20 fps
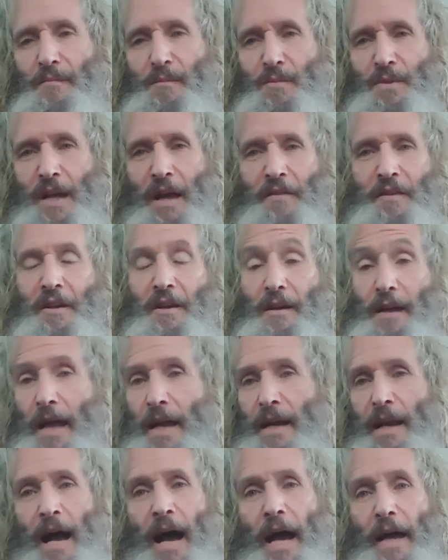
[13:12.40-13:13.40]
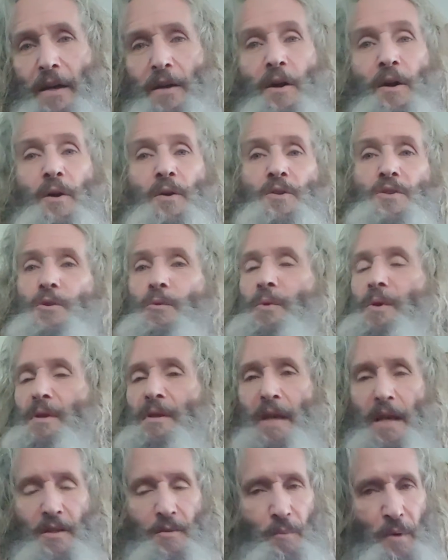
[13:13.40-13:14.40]
South Carolina to Idaho. So
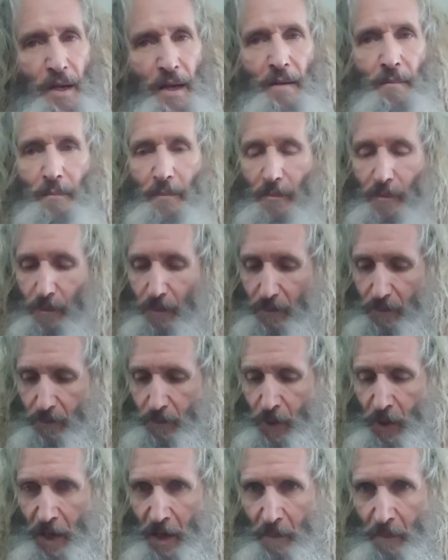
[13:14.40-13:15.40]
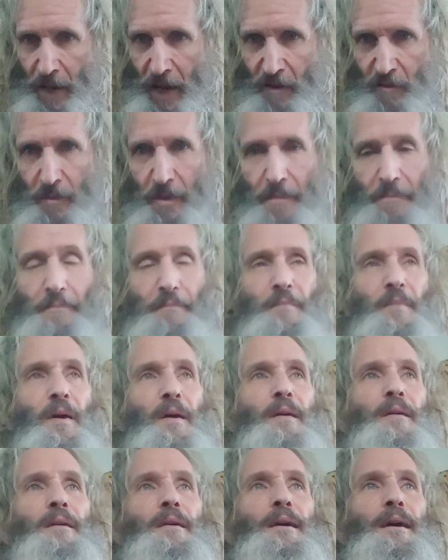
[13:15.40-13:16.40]
yes, we need pavement.
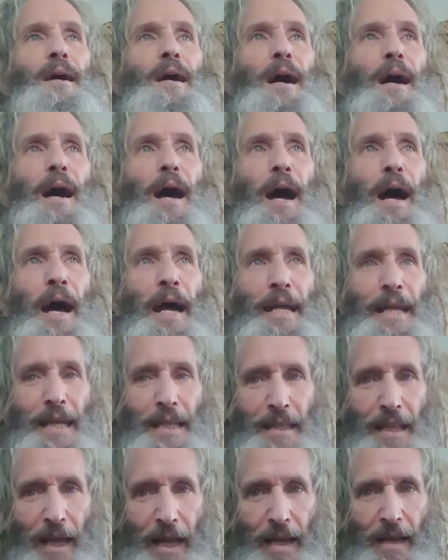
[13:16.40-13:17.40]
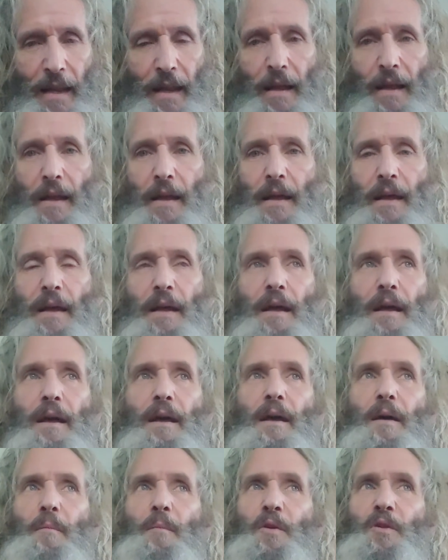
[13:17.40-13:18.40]
I get that.
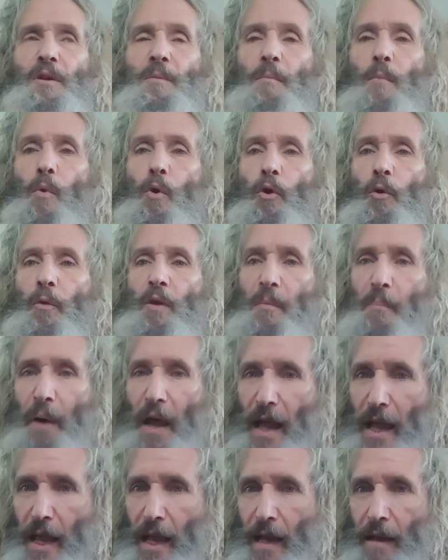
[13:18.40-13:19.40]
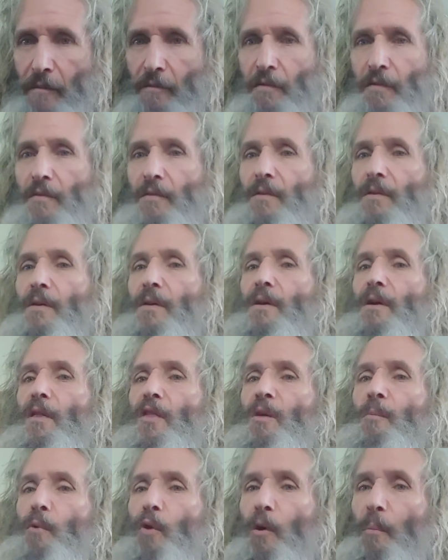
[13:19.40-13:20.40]
But the more we pave,
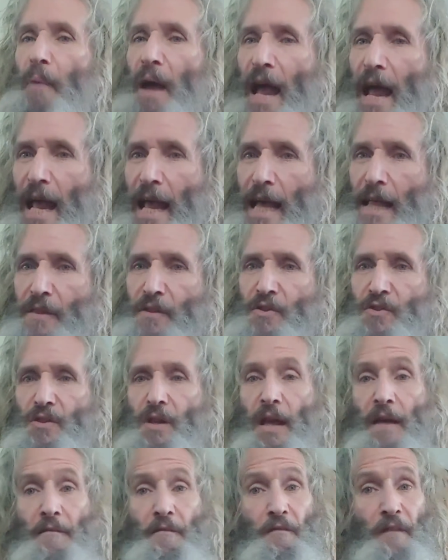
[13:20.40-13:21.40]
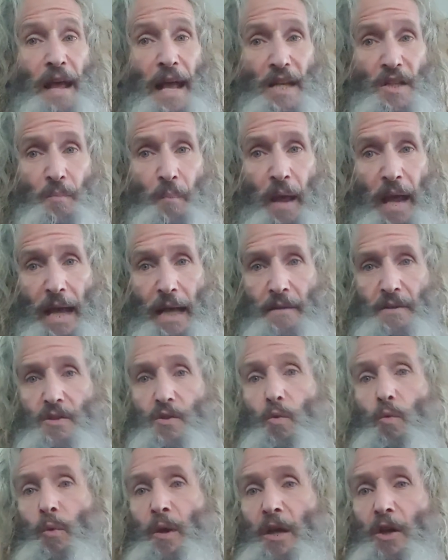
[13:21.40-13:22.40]
the more paths and fast paths
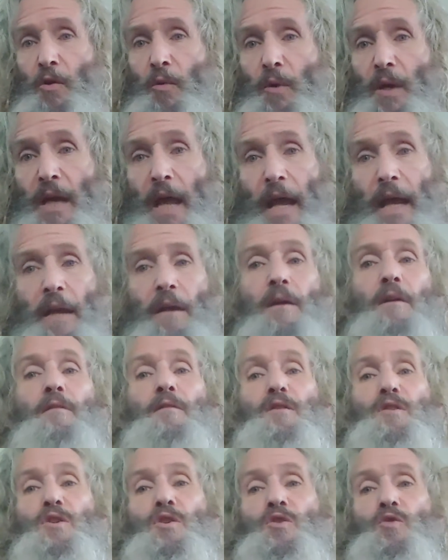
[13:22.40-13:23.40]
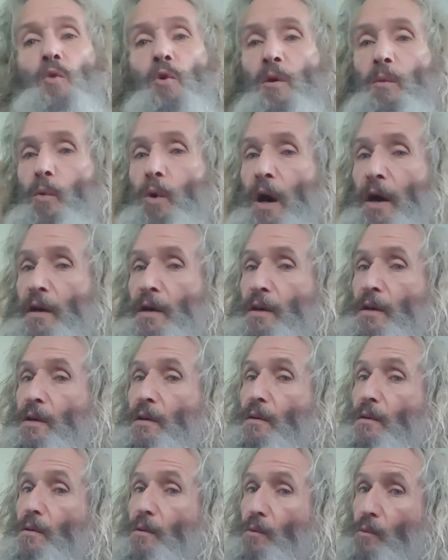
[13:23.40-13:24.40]
we create for stormwater
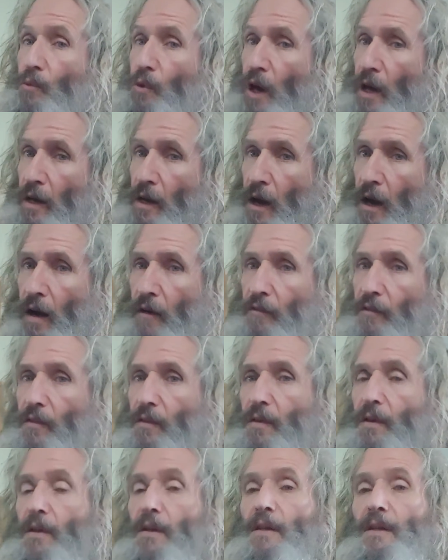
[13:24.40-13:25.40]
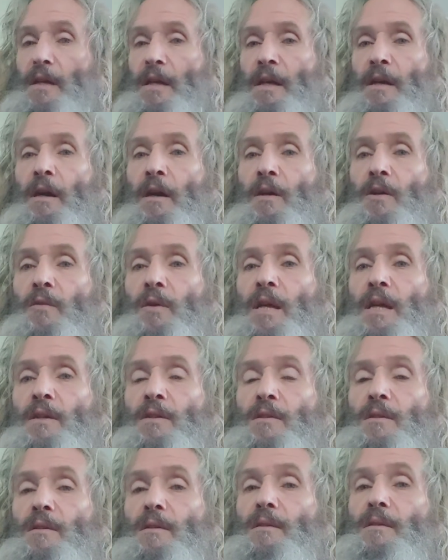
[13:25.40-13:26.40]
runoff to hit our
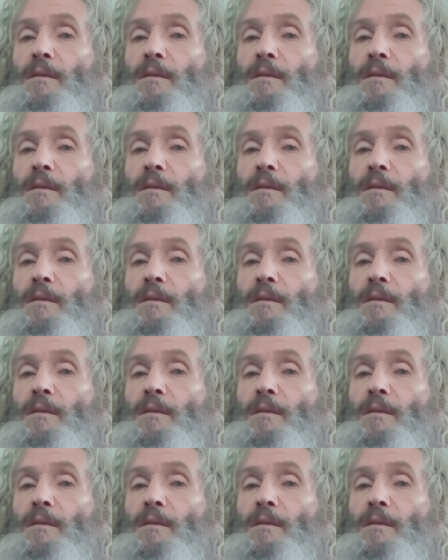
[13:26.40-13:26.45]
creeks,